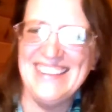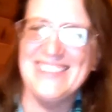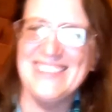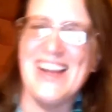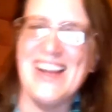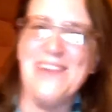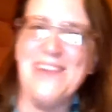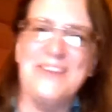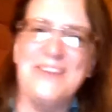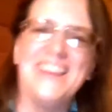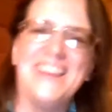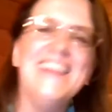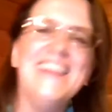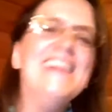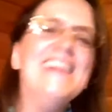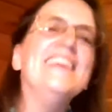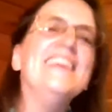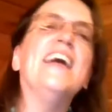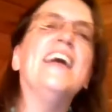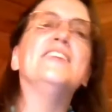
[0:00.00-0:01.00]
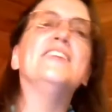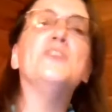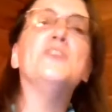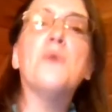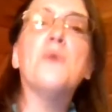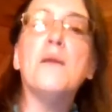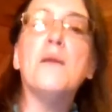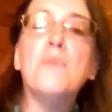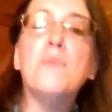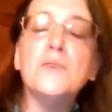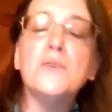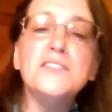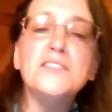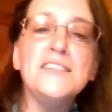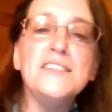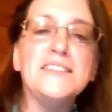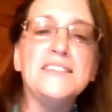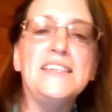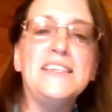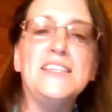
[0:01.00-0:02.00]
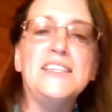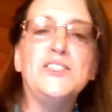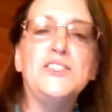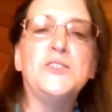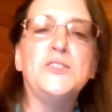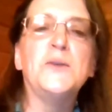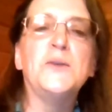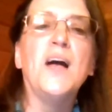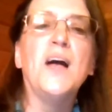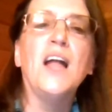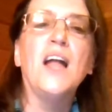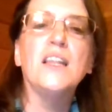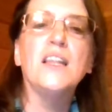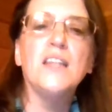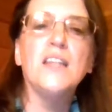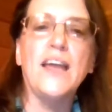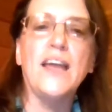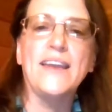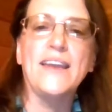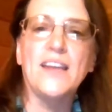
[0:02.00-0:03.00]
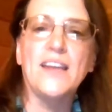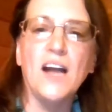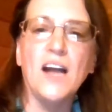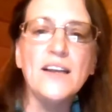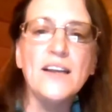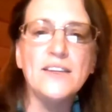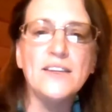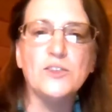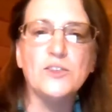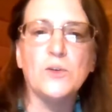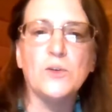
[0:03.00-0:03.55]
You got me. Yeah. So abortion is an issue like gun